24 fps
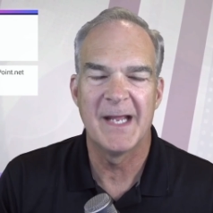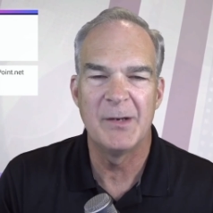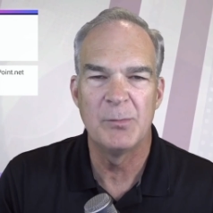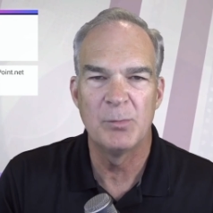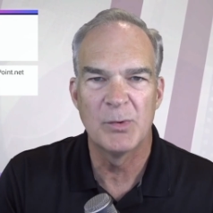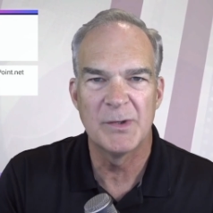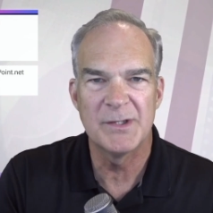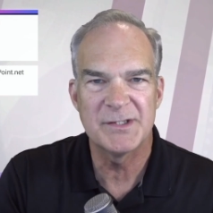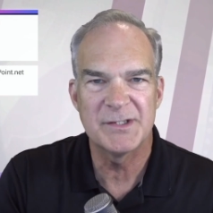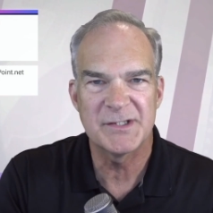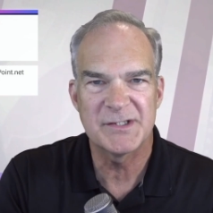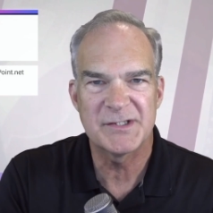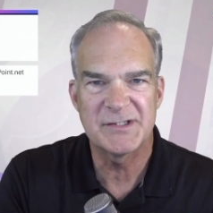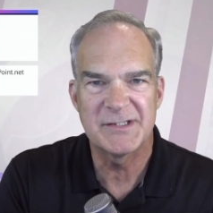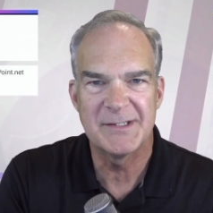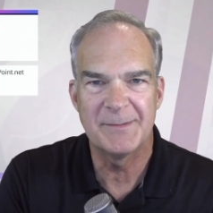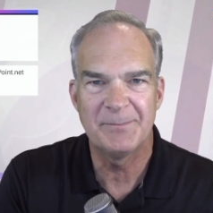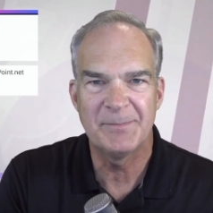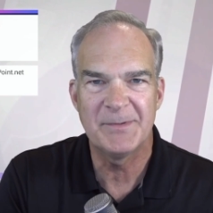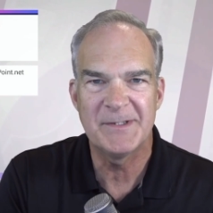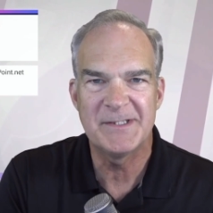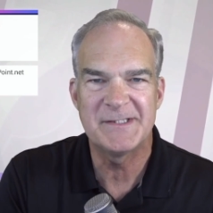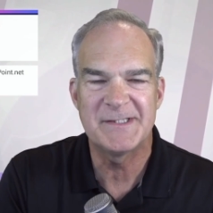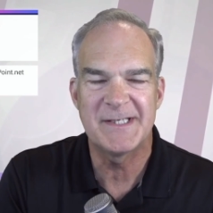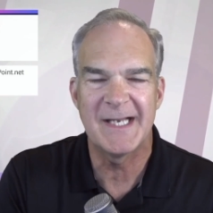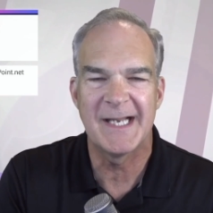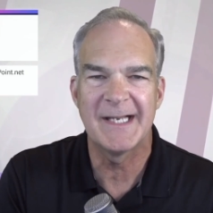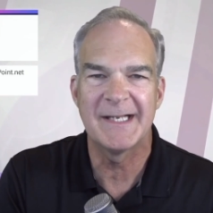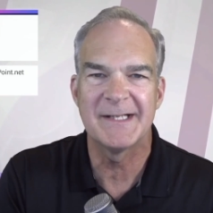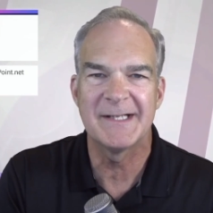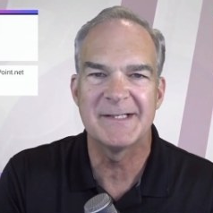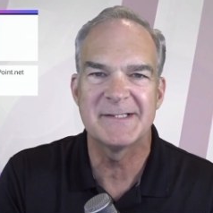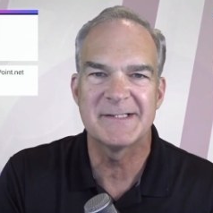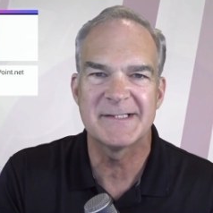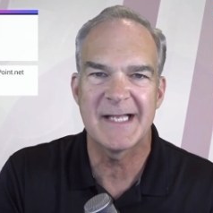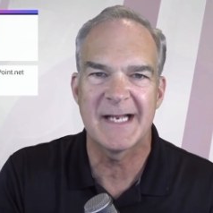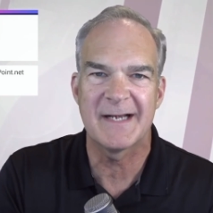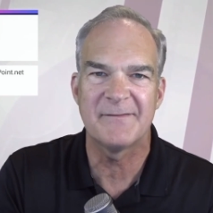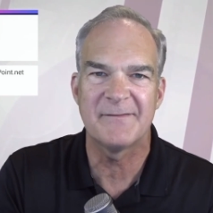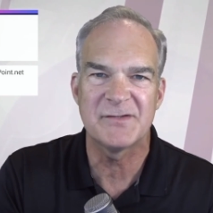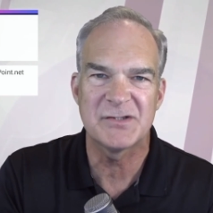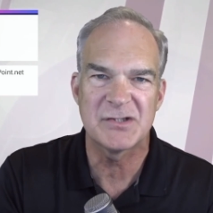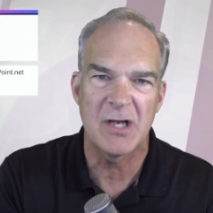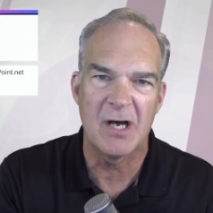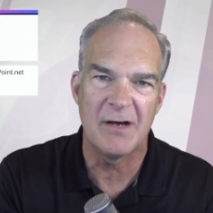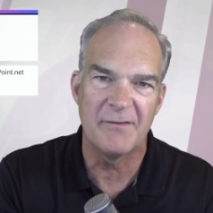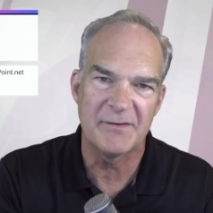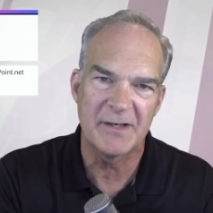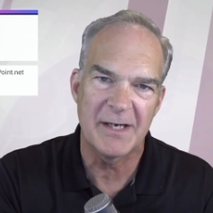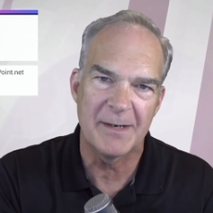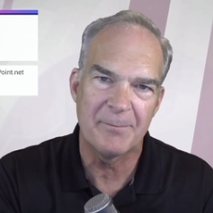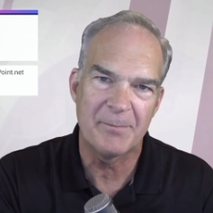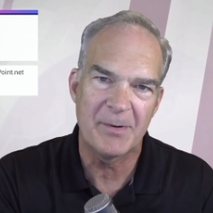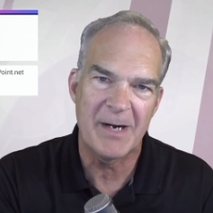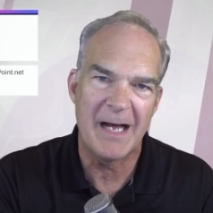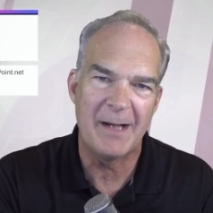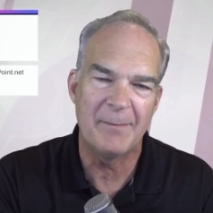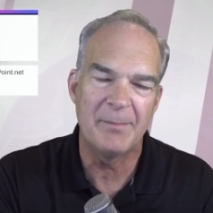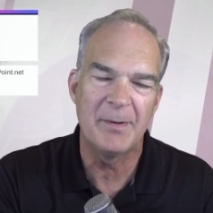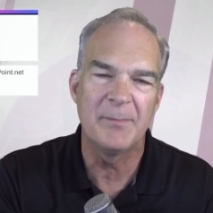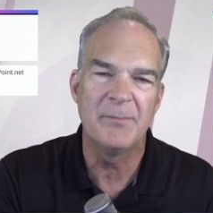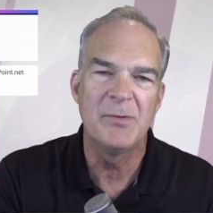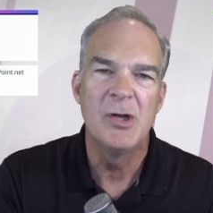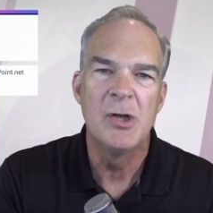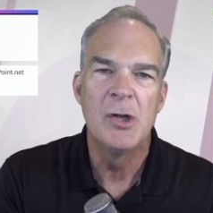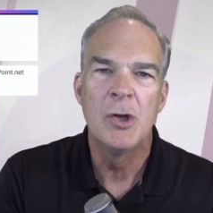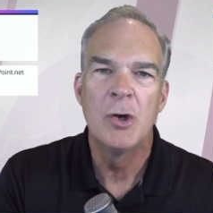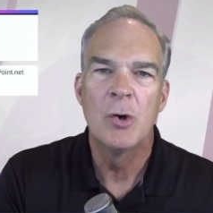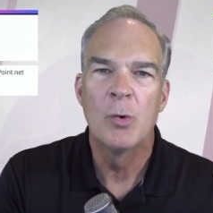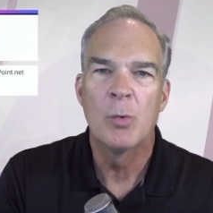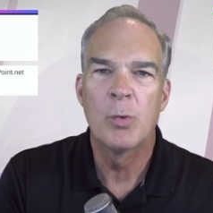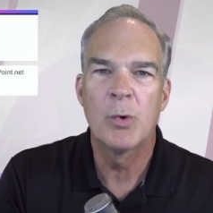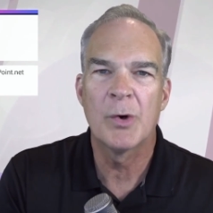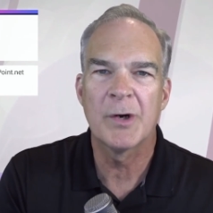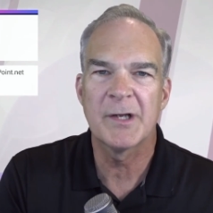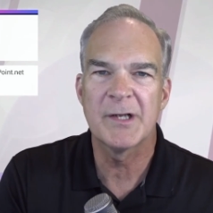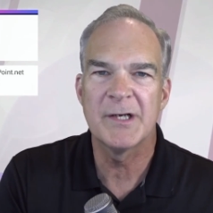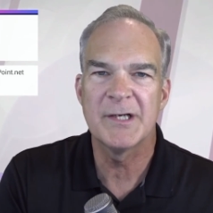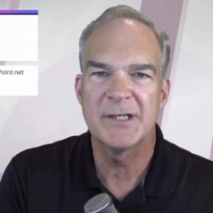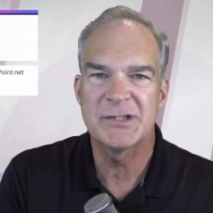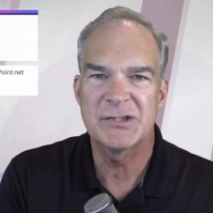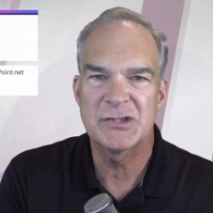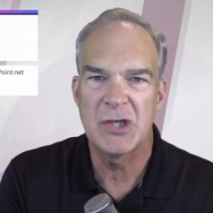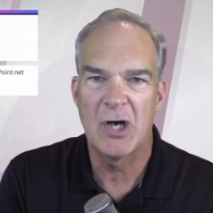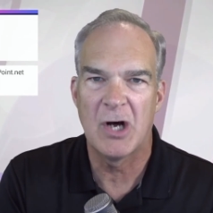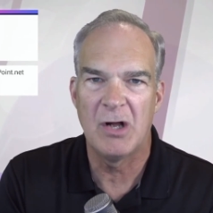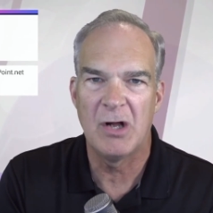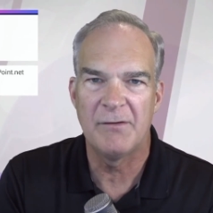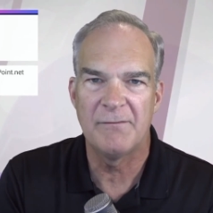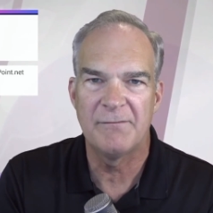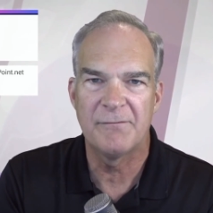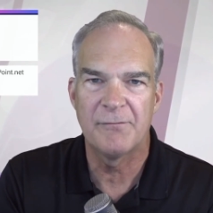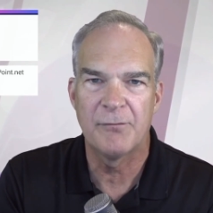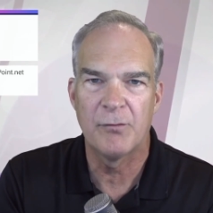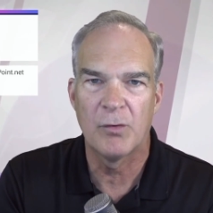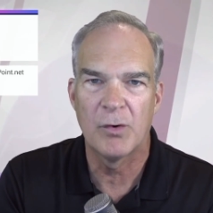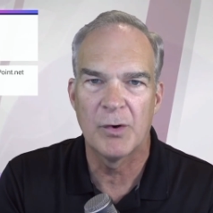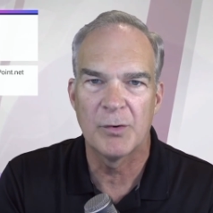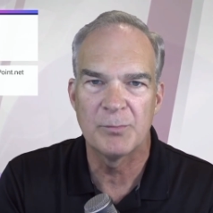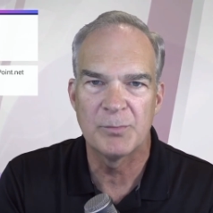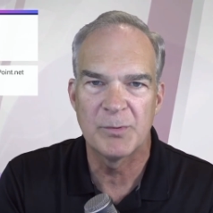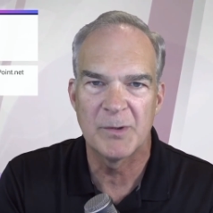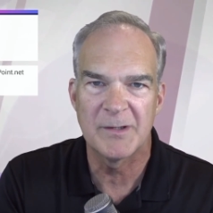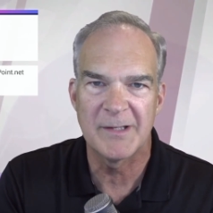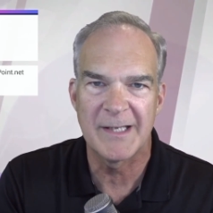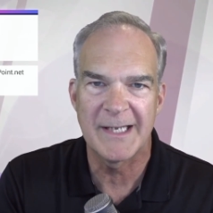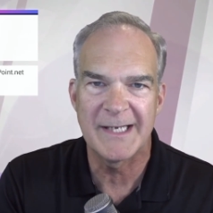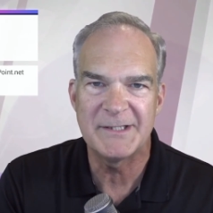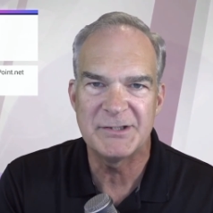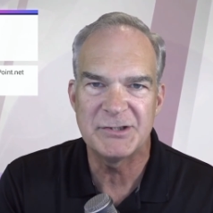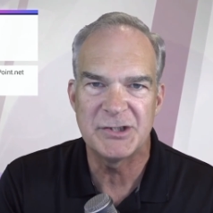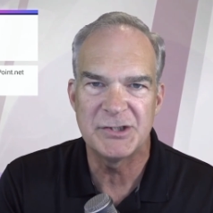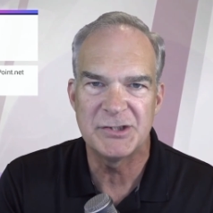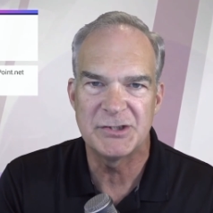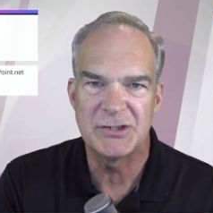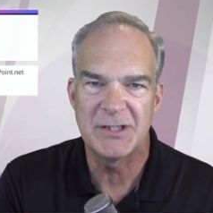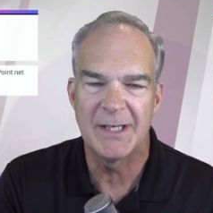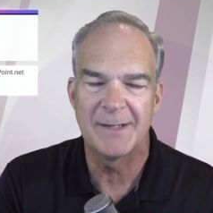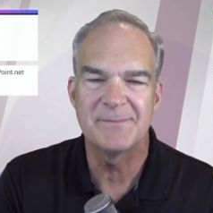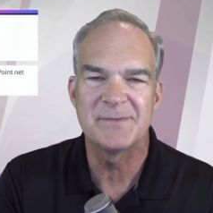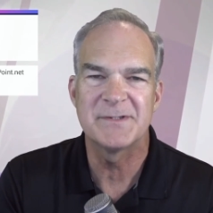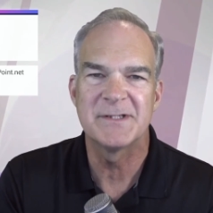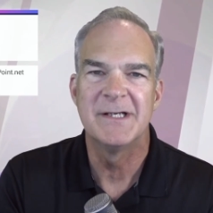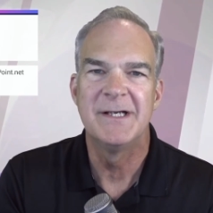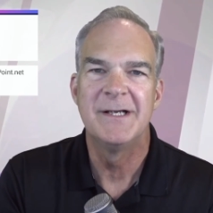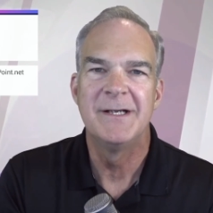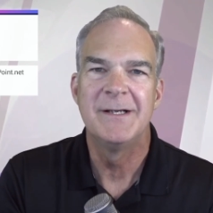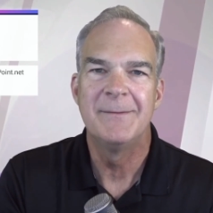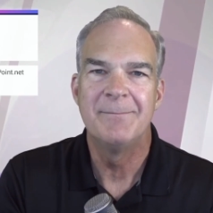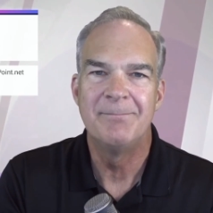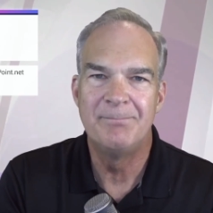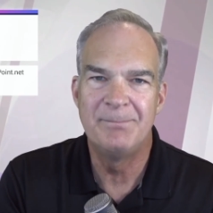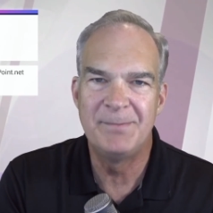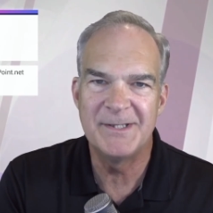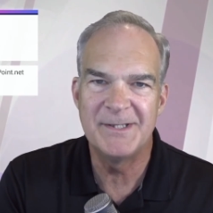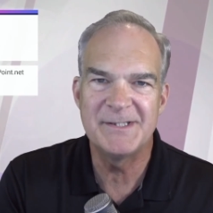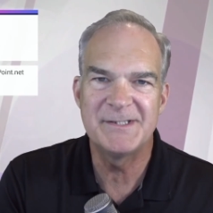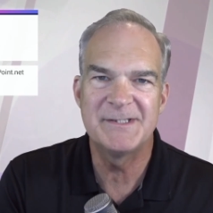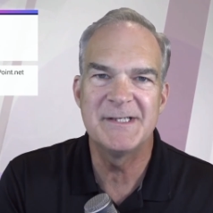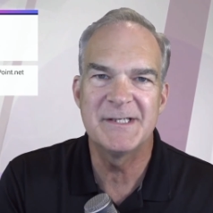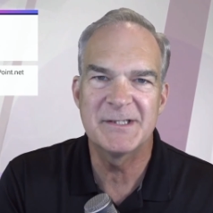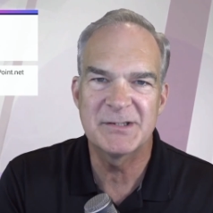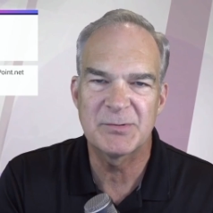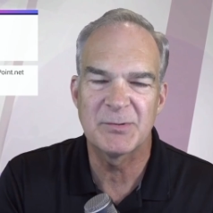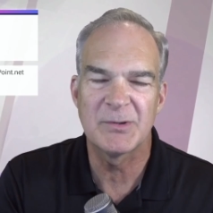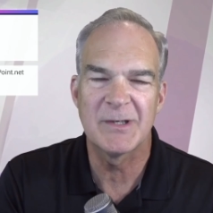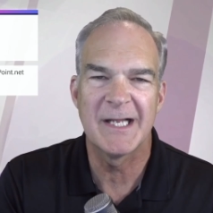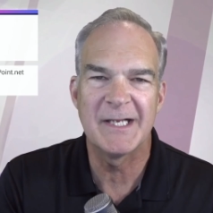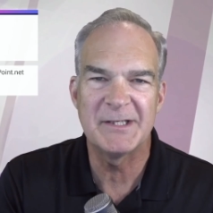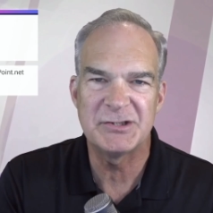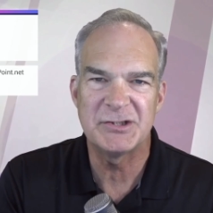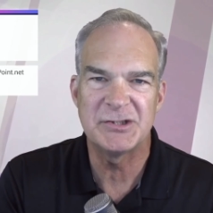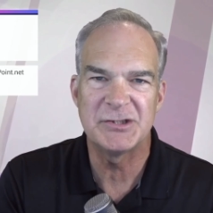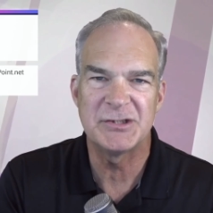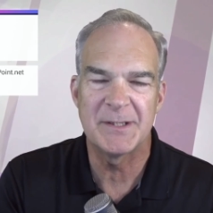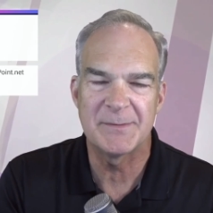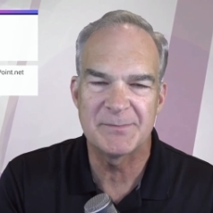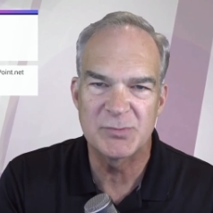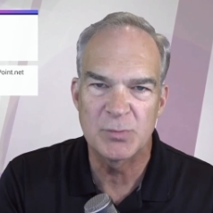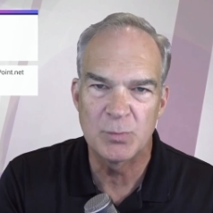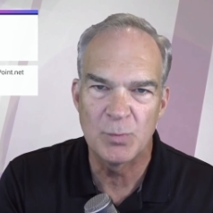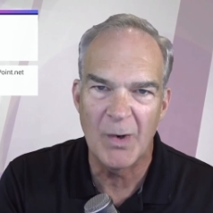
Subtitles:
And we're just simply saying, instead of solving a problem, we're going to solve for relationships, business relationships.